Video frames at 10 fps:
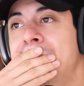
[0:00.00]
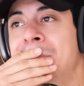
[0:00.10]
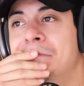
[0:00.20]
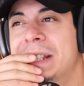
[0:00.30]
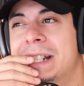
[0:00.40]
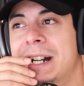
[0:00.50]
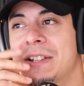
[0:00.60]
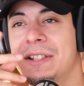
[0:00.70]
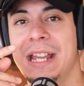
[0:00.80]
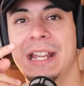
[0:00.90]

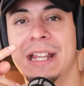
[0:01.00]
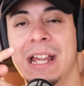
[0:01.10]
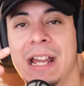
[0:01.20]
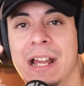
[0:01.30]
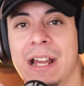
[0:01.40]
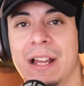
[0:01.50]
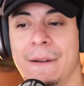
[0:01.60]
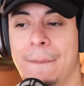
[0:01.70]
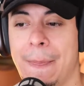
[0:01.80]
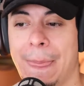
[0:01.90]
because the
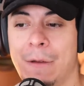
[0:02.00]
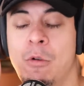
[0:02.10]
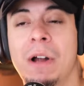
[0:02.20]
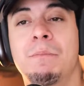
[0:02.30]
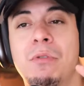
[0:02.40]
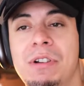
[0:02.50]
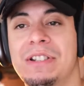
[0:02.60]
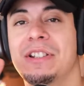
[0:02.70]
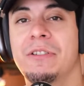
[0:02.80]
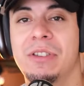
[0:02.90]
one
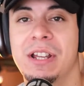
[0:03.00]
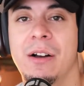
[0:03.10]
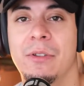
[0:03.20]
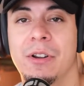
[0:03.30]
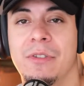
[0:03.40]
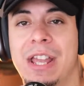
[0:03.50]
points to the other.